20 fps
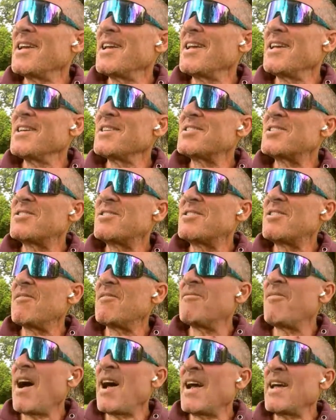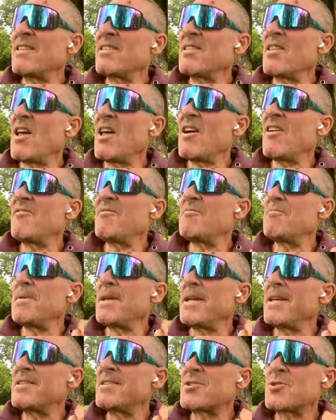is divine love
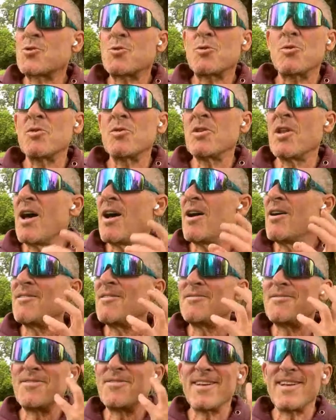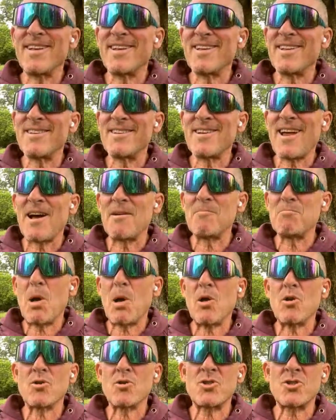meets true love on
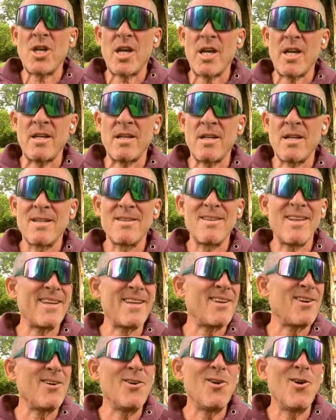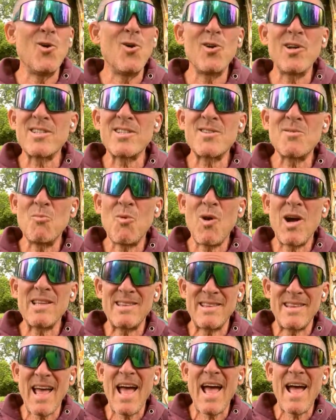Pulsechain. Like, who doesn't
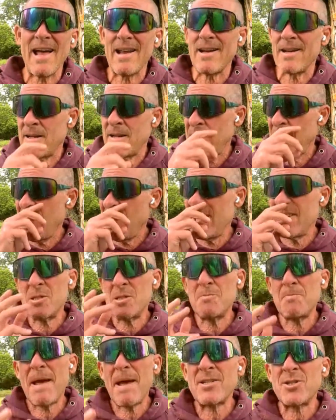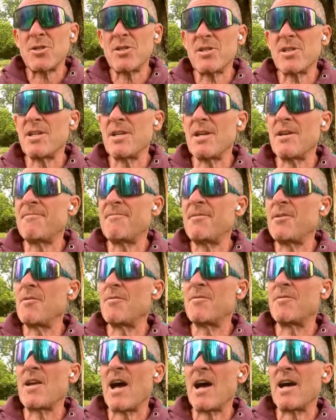want that? Especially if
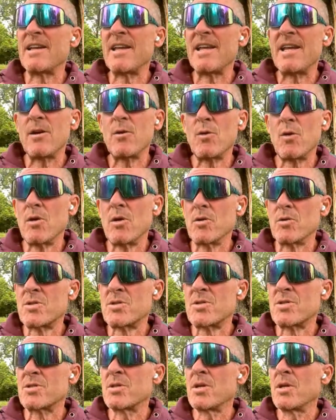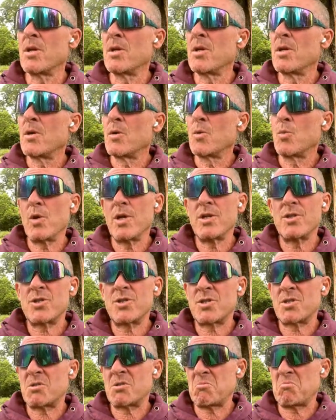you've got Eros,
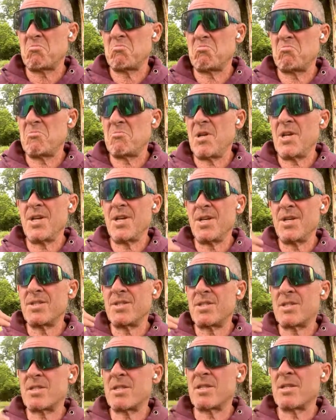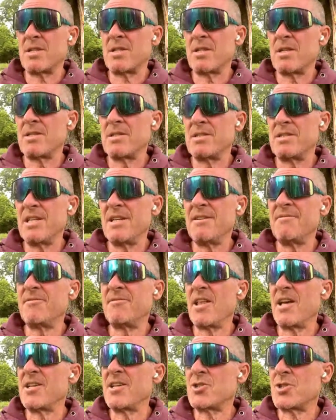which is
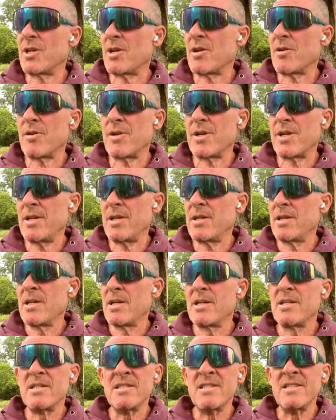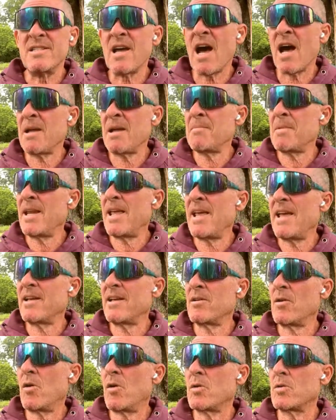deflationary, diamond
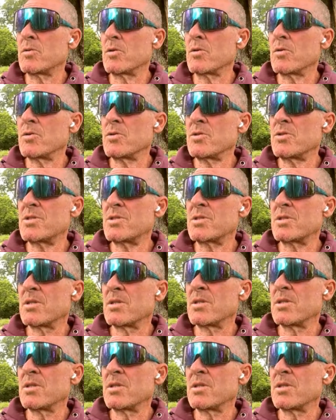hand holders,